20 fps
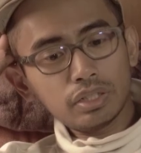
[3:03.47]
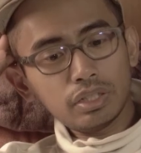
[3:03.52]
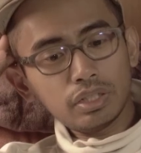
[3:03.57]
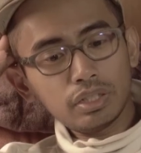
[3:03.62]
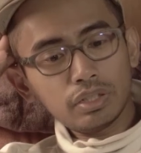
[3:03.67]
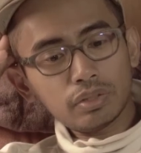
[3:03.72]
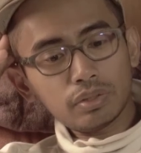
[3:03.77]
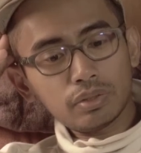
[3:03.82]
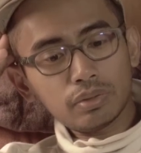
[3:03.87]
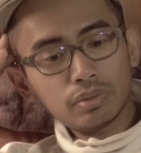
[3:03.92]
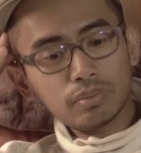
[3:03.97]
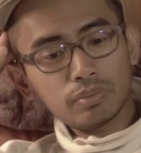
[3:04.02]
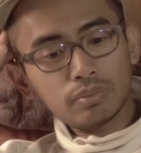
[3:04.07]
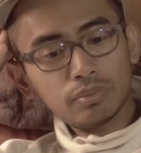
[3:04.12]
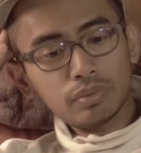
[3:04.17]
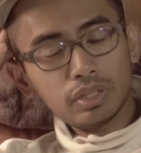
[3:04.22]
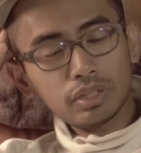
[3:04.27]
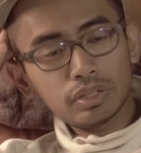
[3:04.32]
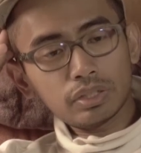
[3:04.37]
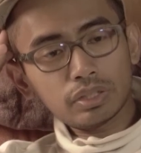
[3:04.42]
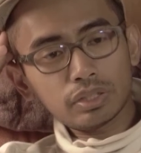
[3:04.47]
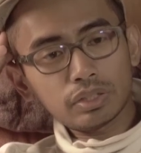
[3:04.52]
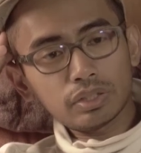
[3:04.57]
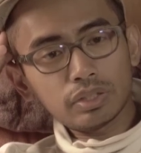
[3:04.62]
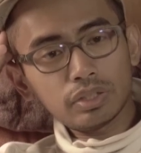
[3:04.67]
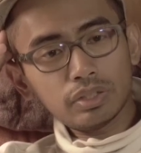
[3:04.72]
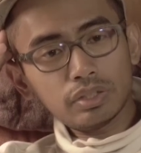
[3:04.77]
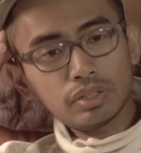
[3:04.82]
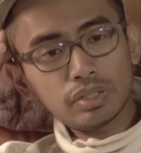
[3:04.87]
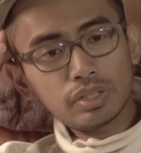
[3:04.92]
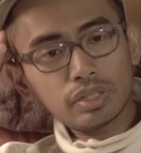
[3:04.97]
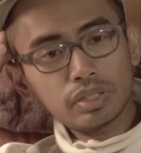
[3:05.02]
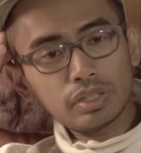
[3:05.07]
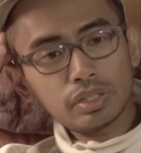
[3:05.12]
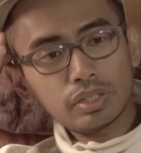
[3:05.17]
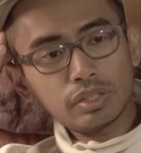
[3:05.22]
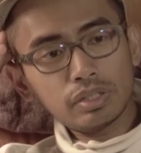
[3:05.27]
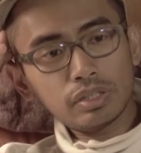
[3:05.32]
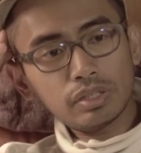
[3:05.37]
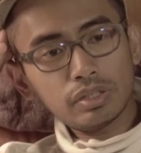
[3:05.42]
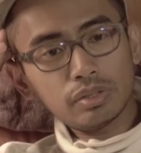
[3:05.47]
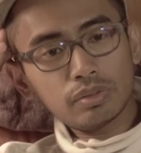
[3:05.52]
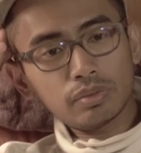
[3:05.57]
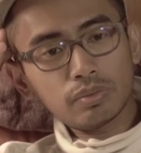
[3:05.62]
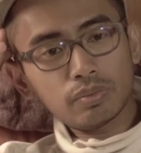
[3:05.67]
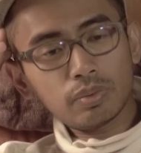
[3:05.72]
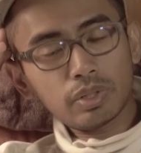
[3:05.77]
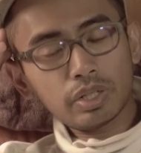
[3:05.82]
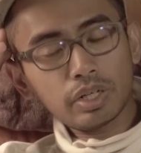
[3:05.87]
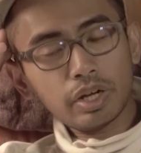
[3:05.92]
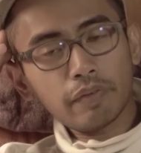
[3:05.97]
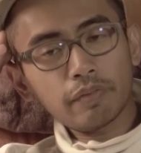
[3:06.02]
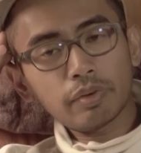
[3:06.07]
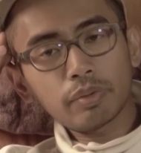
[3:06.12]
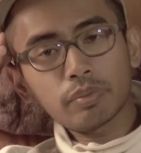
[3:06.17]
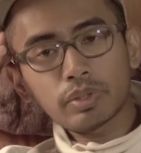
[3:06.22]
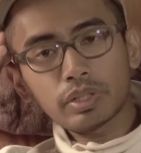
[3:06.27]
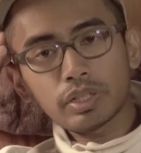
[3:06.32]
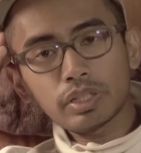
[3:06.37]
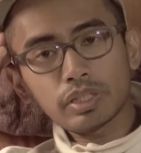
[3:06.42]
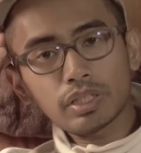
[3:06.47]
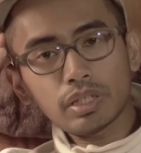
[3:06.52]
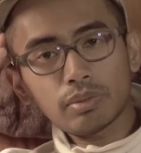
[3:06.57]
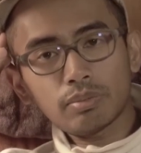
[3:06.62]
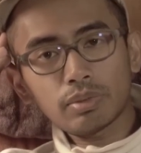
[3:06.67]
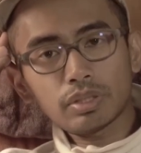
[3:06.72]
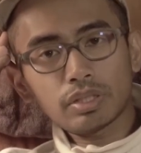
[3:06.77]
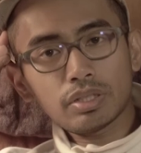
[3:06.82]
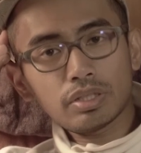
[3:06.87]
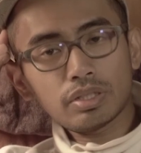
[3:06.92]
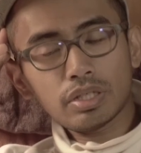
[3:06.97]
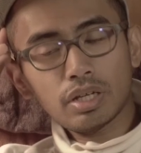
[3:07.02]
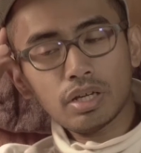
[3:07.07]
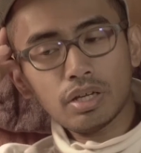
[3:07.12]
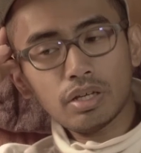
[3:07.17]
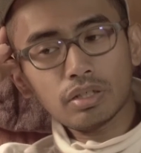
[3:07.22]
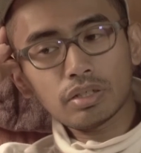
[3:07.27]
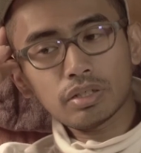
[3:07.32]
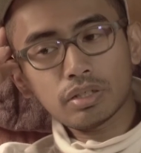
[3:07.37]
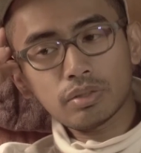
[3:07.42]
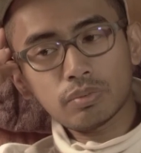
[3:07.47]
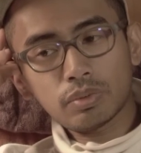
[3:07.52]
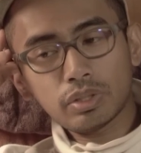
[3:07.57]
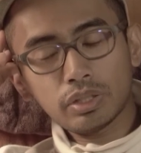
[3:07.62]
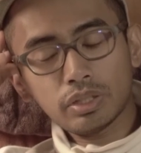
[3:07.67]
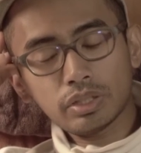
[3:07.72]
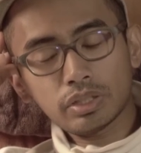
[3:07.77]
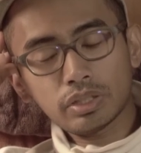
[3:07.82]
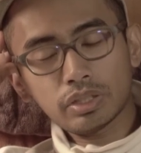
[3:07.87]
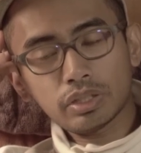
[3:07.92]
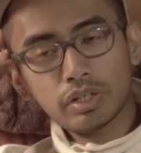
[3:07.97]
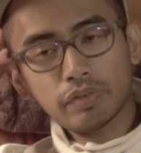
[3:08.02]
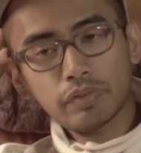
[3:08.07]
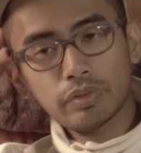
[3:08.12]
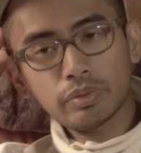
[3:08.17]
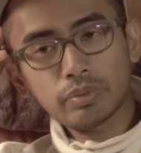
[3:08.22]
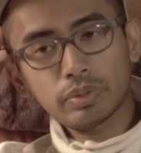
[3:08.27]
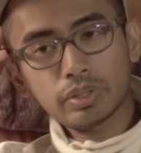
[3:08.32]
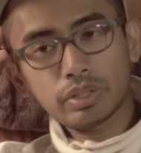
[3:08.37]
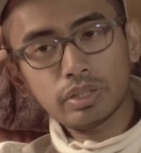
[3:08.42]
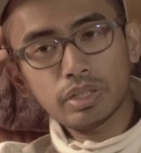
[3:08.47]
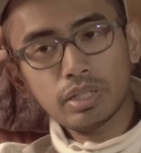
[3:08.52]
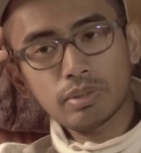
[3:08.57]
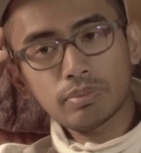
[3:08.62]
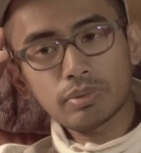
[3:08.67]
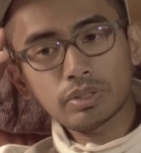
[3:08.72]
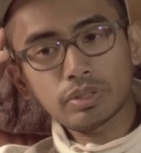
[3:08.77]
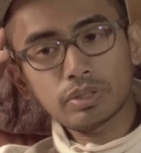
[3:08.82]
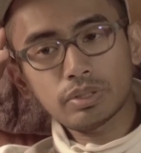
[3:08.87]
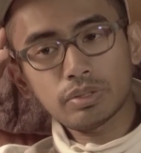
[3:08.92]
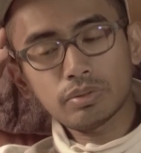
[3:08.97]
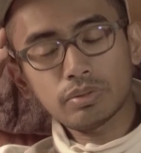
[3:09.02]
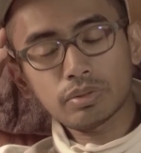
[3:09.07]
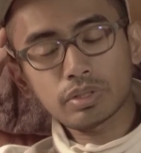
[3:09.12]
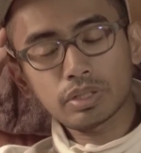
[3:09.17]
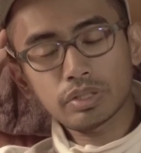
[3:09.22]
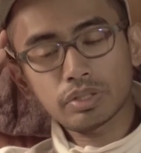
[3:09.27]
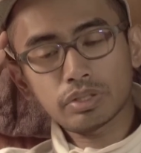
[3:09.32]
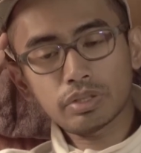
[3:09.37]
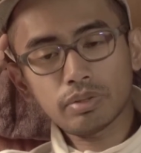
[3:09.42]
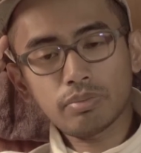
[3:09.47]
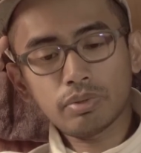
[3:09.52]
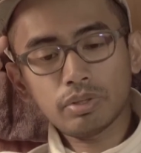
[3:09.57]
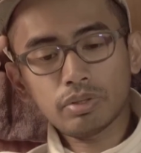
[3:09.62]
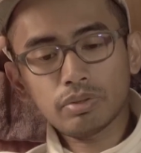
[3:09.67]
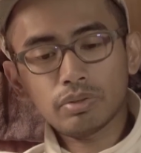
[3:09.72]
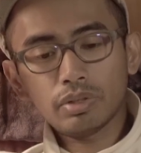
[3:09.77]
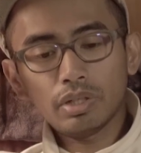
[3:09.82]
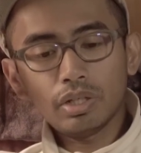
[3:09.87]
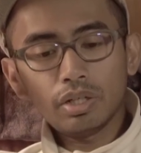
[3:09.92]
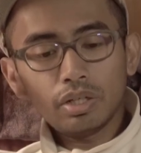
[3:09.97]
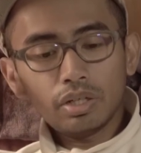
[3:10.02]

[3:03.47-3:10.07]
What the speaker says: it's good to see what everyone is able to take and what is everyone able to contribute.